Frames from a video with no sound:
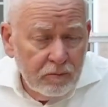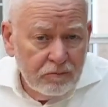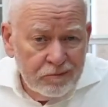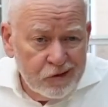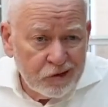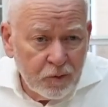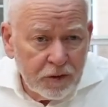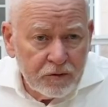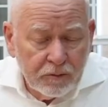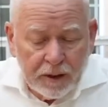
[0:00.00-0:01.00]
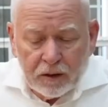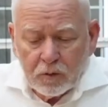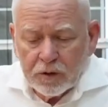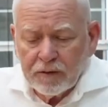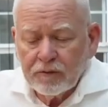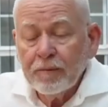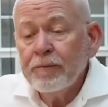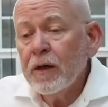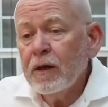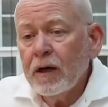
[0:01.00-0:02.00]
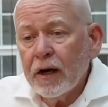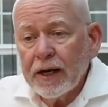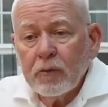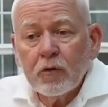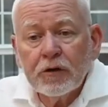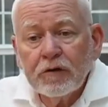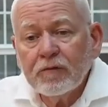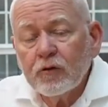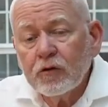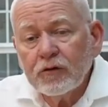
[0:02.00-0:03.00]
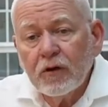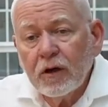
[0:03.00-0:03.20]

6 months from now or whatever. I am running for